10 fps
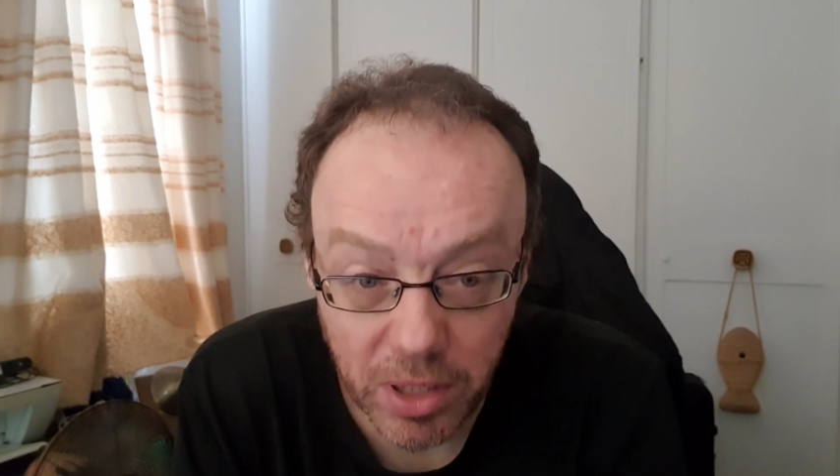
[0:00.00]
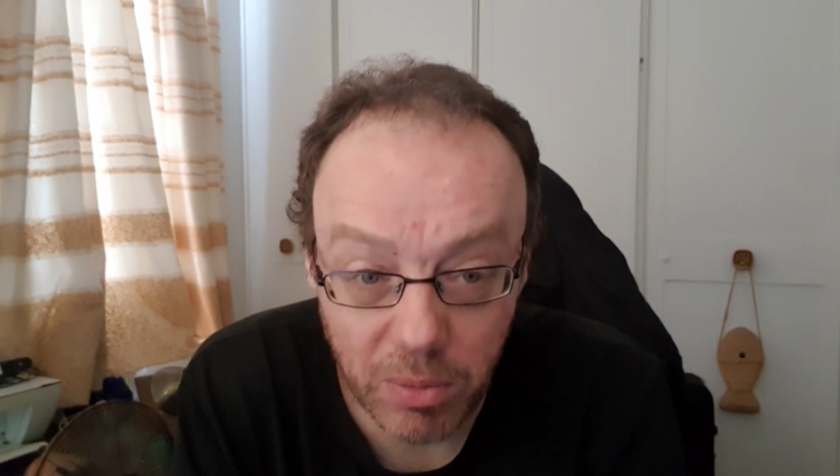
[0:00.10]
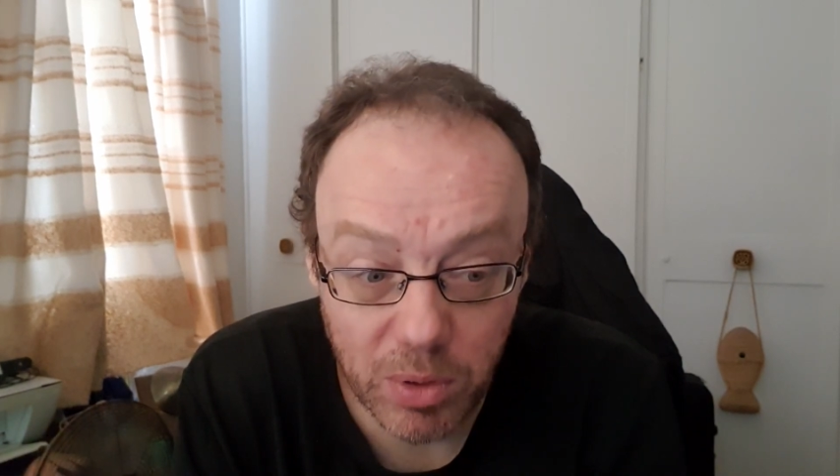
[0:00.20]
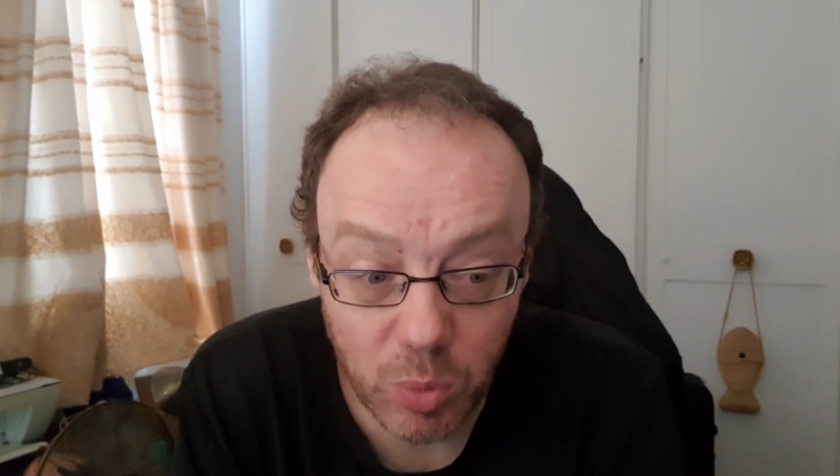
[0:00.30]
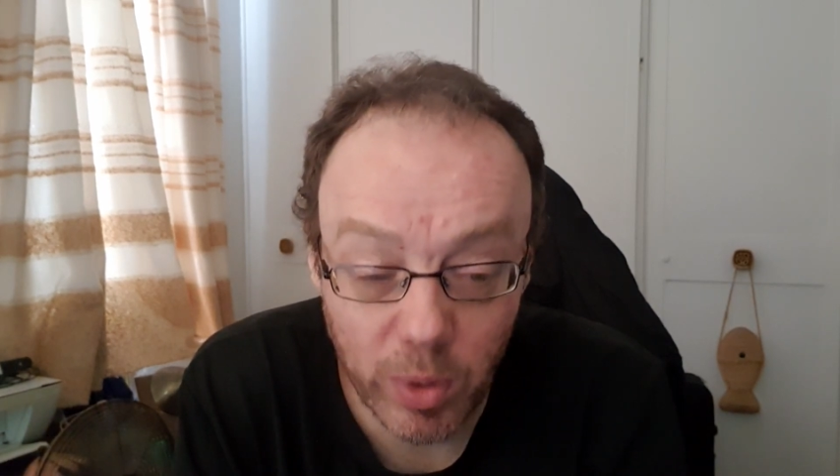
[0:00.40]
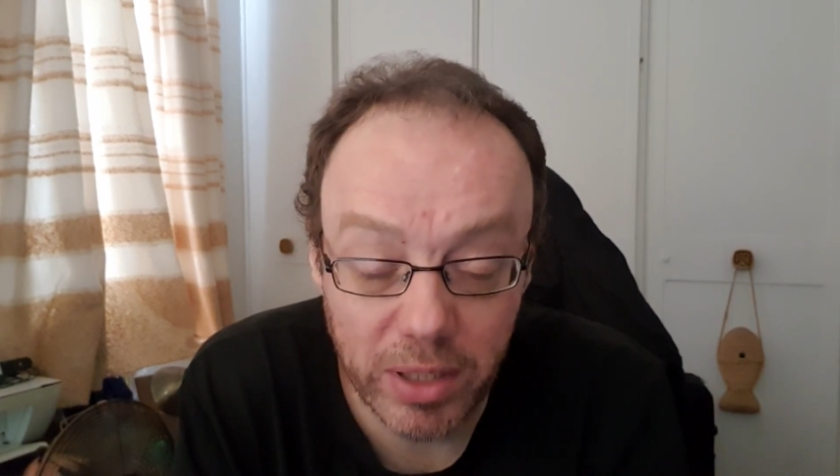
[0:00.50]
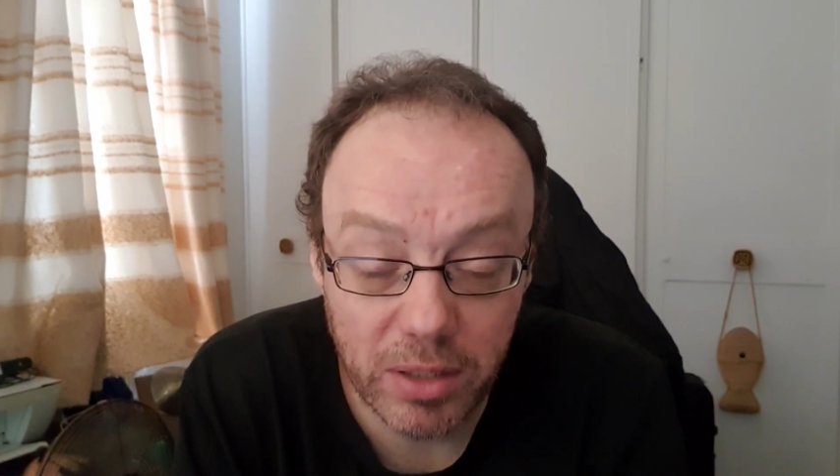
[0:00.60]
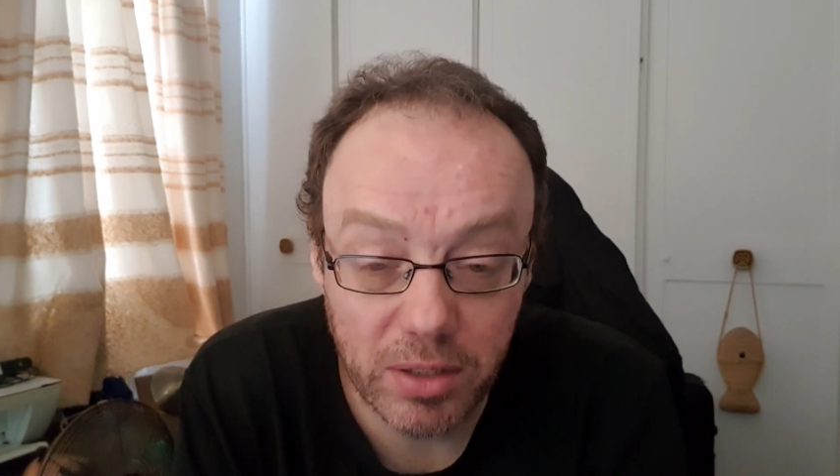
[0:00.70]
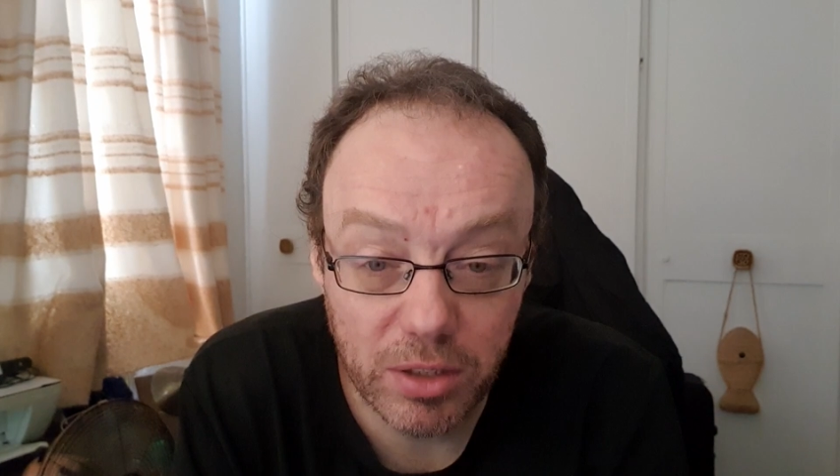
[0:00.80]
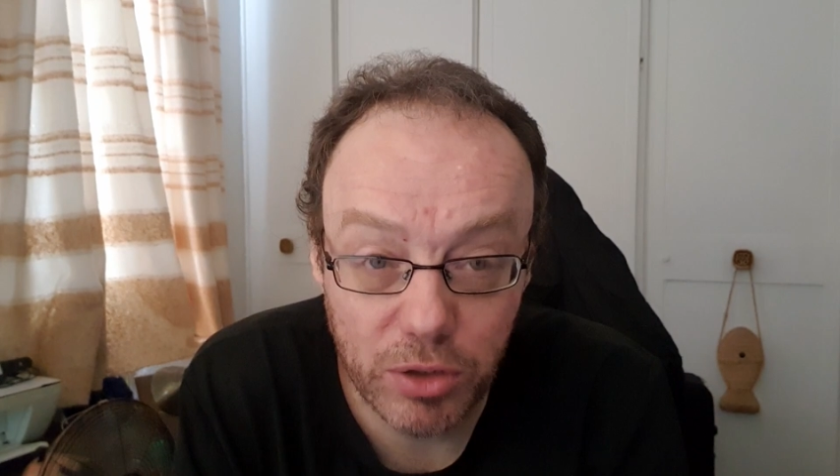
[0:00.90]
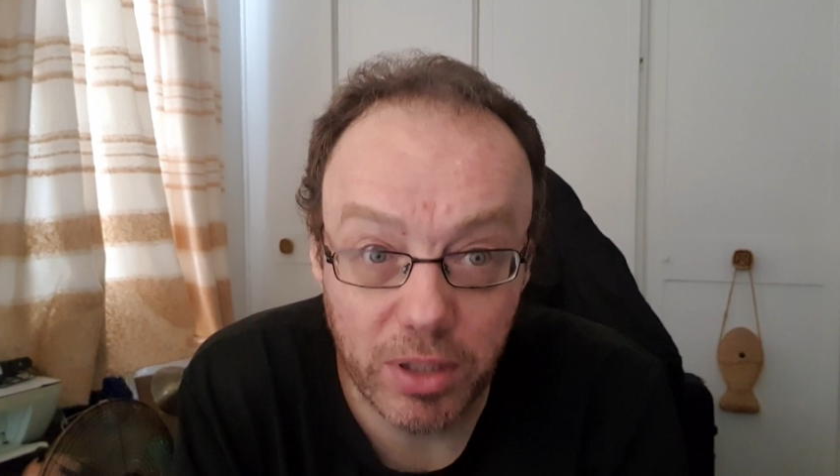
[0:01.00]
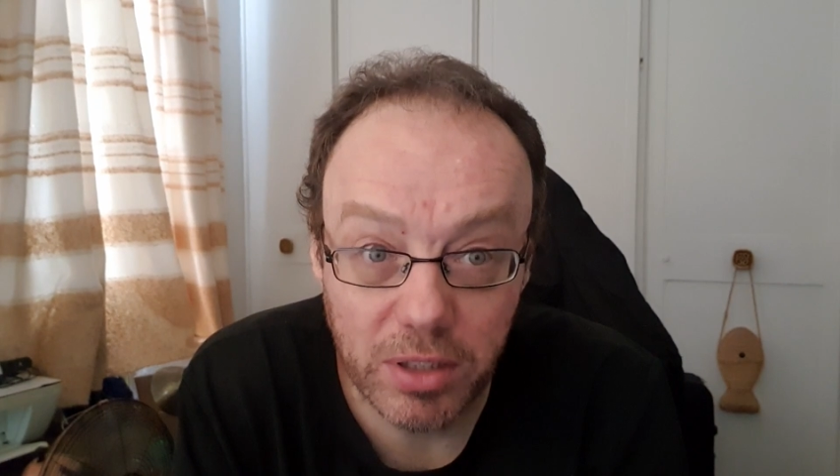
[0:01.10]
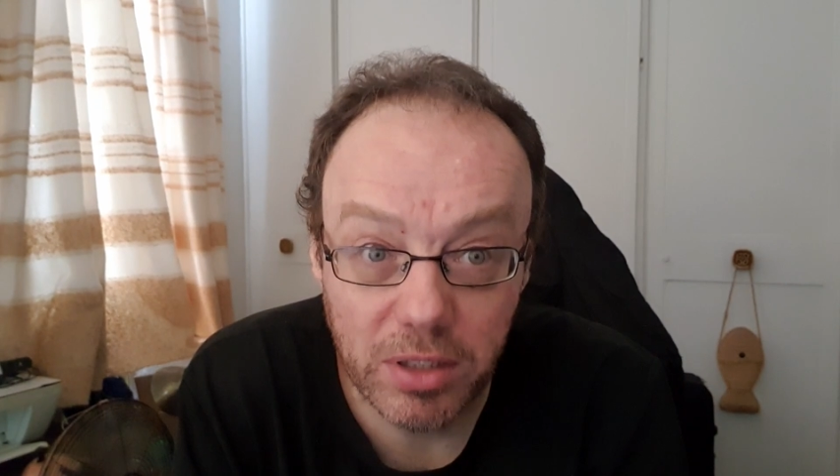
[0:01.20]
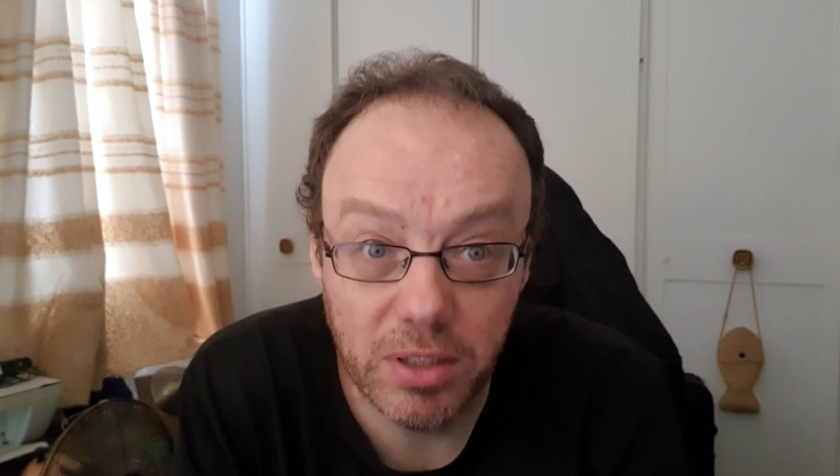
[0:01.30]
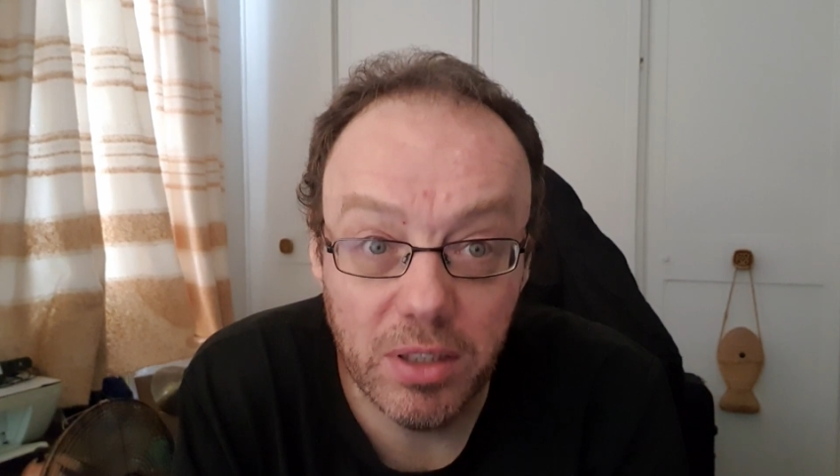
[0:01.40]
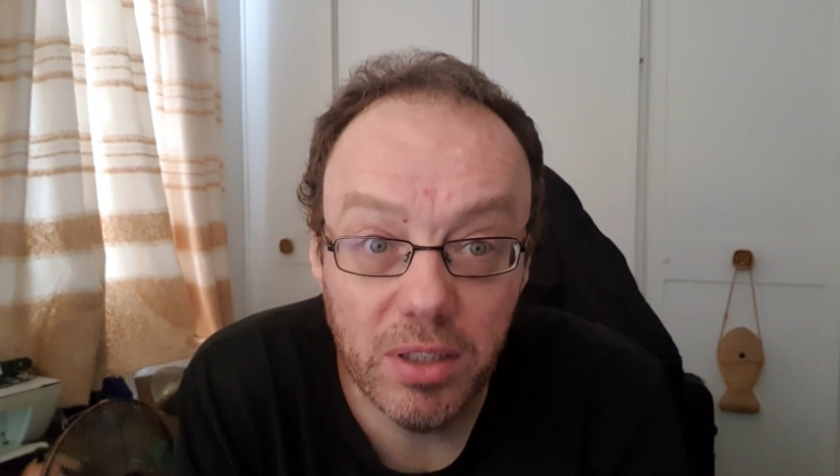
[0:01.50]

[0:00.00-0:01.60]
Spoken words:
that was well constructed,